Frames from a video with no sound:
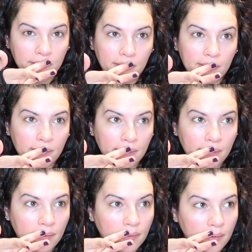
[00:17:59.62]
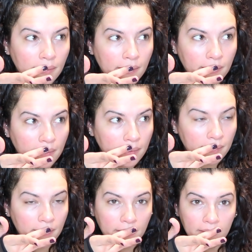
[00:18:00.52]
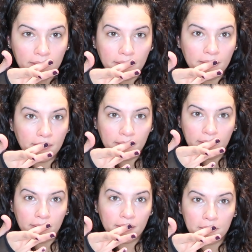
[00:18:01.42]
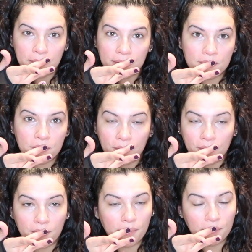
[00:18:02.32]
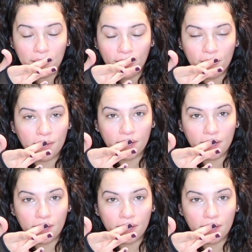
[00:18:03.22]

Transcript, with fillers: try to get a cupid's bow